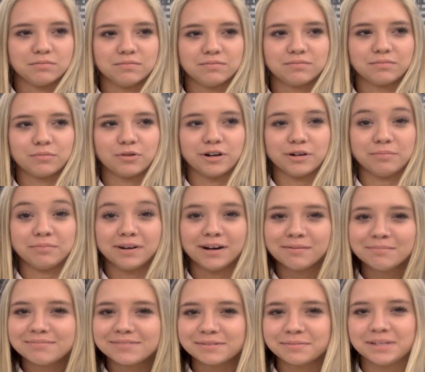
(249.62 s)
Pretty
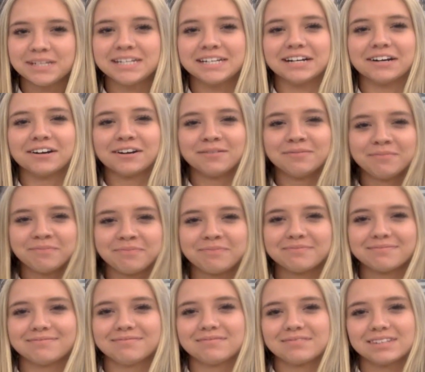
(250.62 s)
pumped to be here.
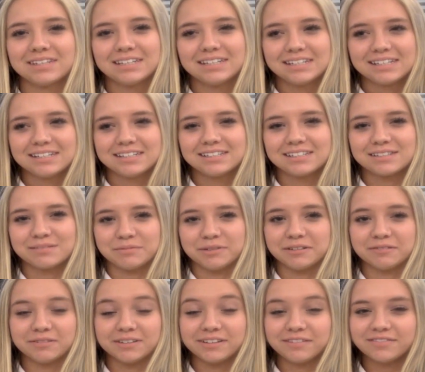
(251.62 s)
It's gonna be
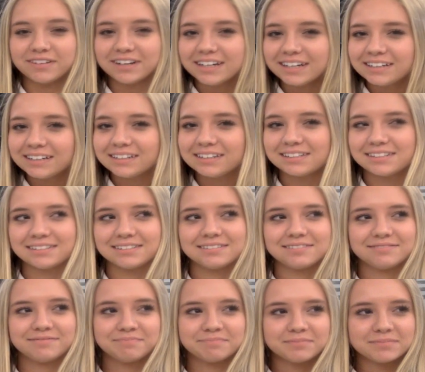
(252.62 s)
really fun.
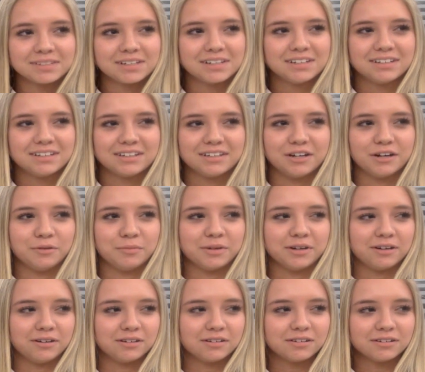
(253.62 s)
Hope it all
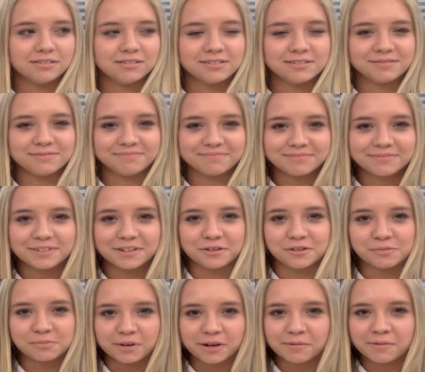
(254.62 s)
goes goes
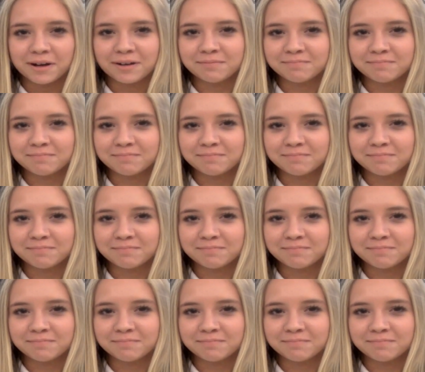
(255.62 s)
pretty well.